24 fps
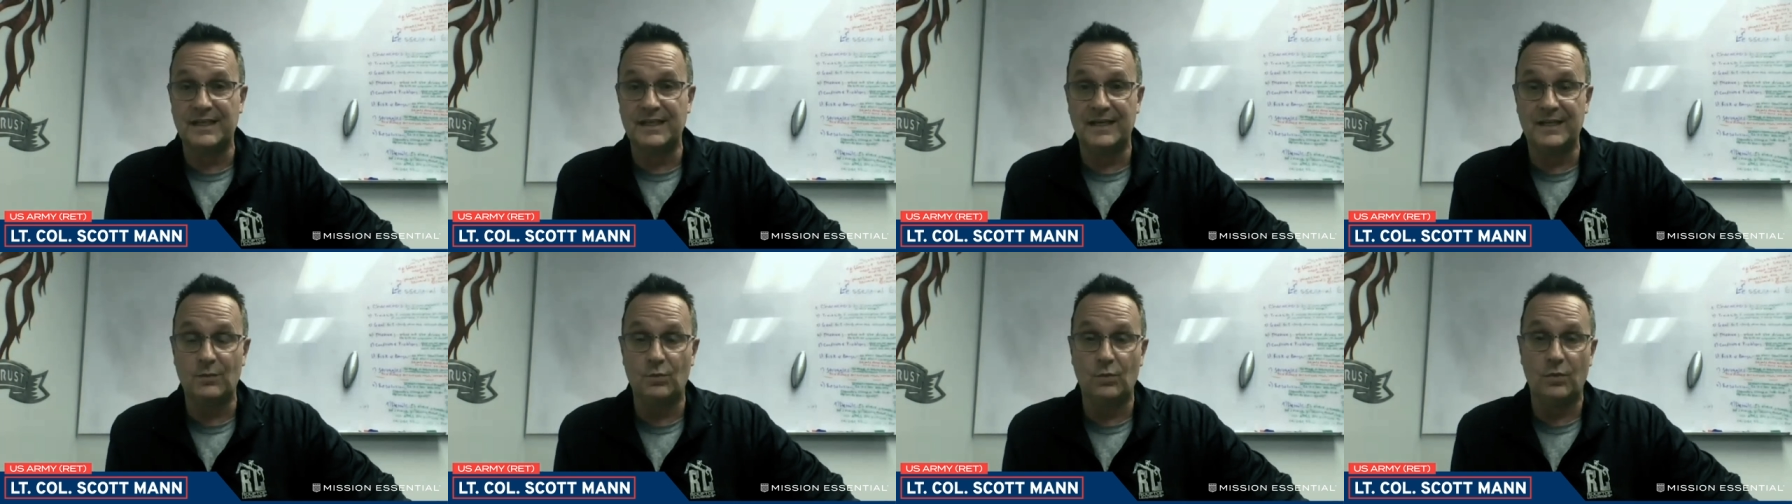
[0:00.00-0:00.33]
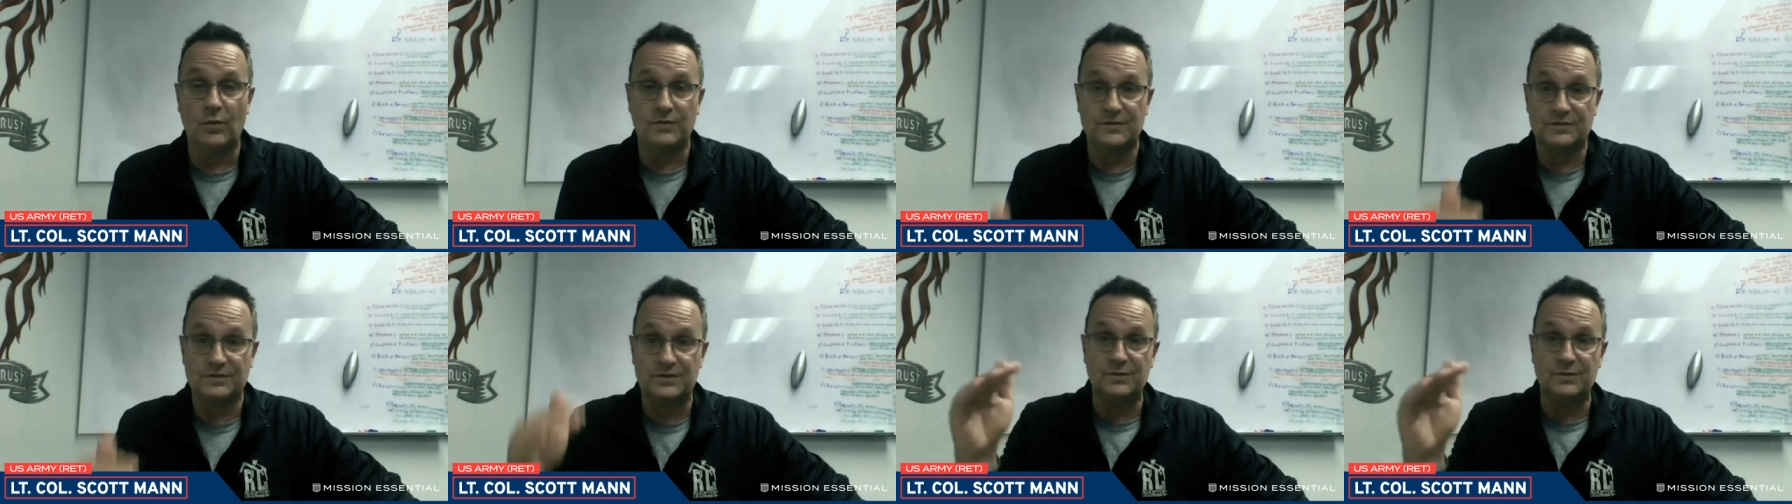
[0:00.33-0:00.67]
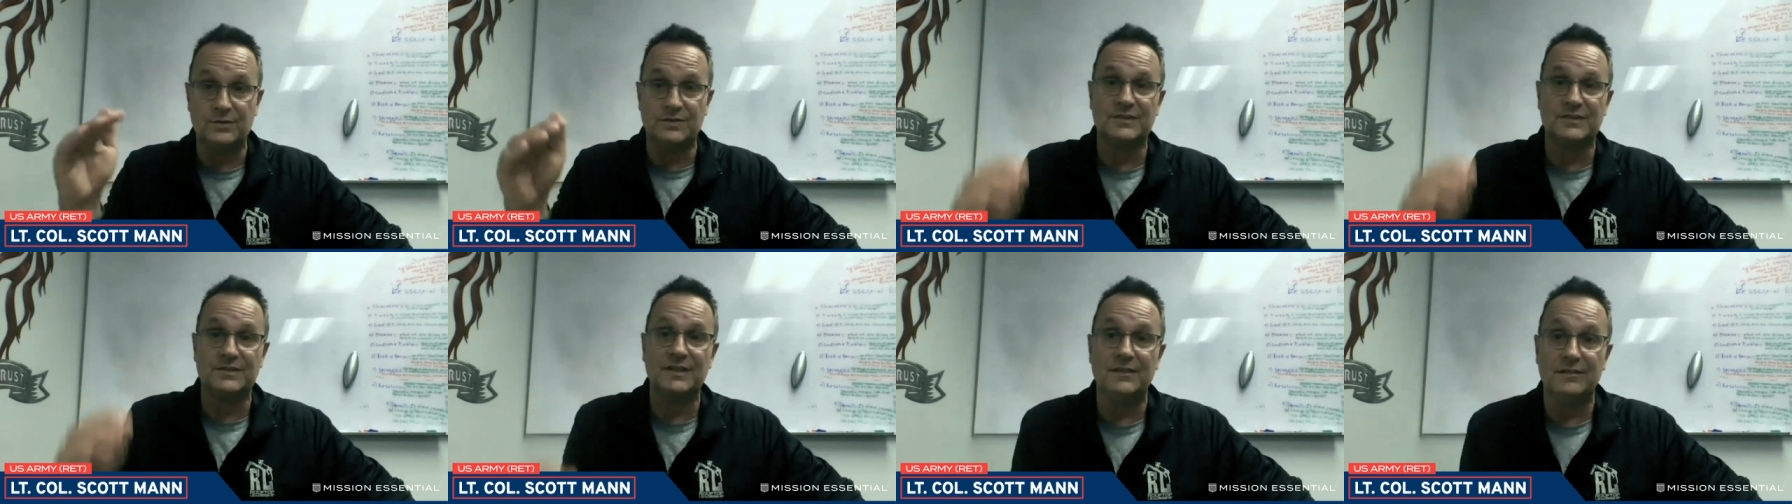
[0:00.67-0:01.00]
and he wants to
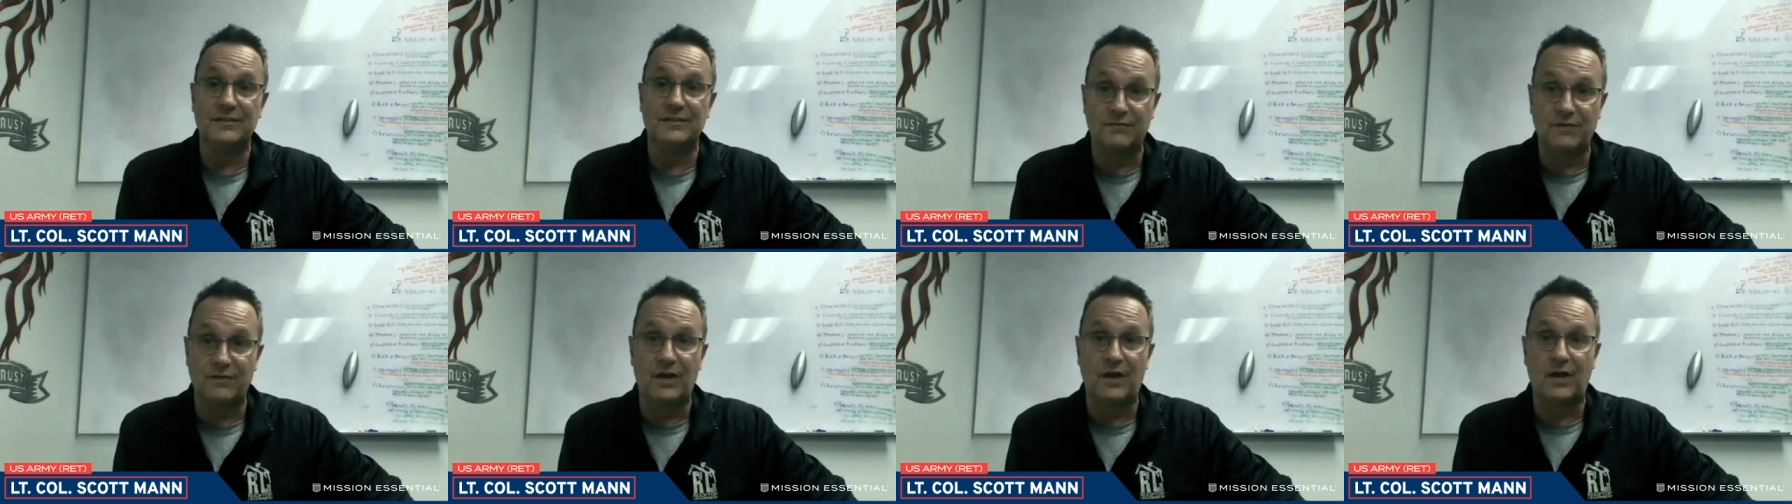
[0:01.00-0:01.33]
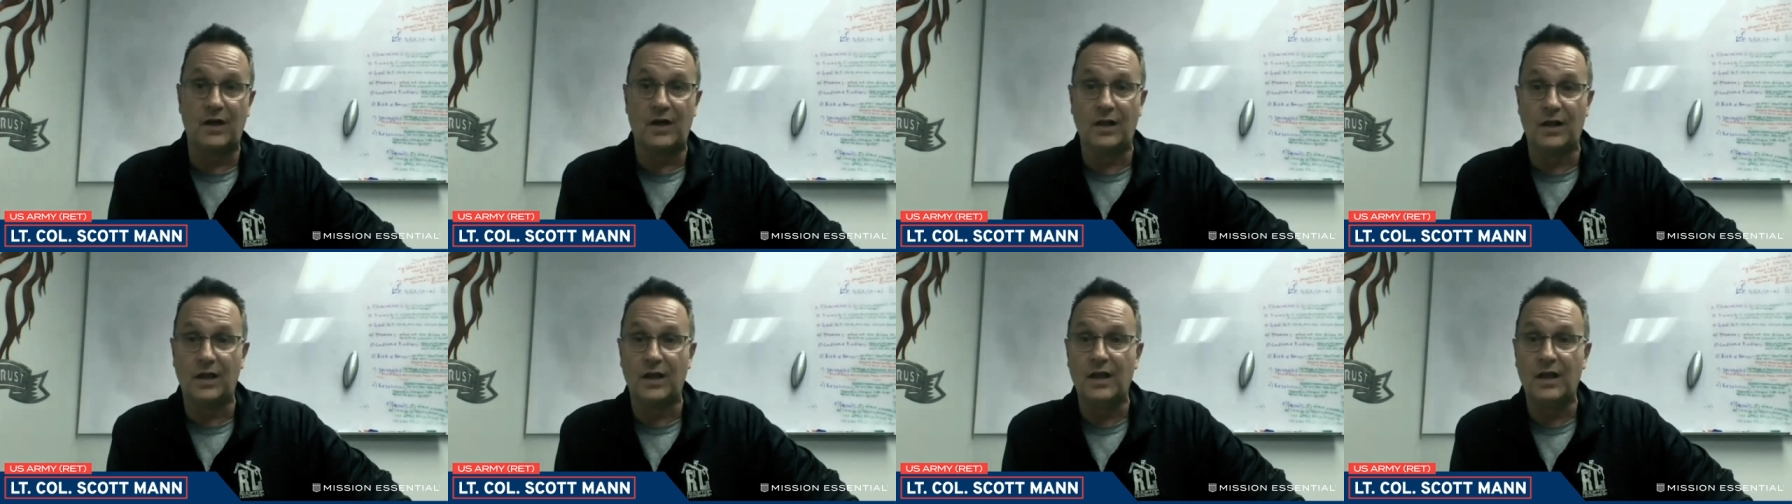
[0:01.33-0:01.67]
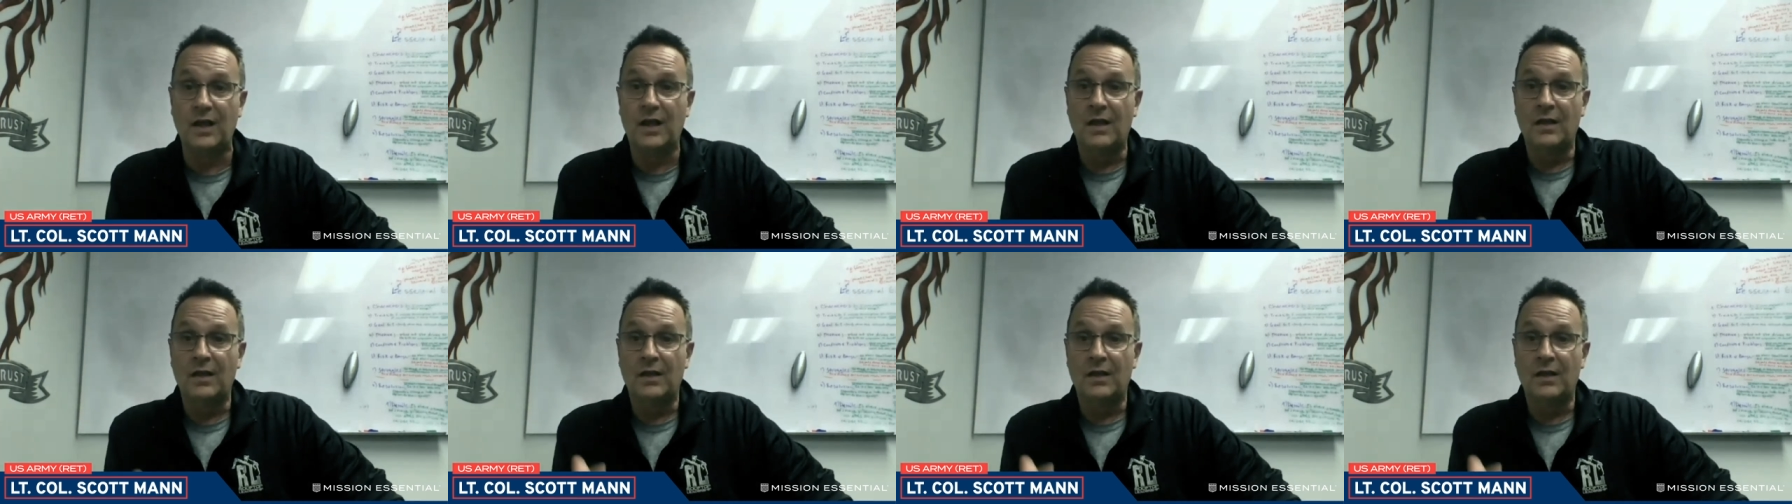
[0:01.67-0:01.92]
ascend to Valhalla,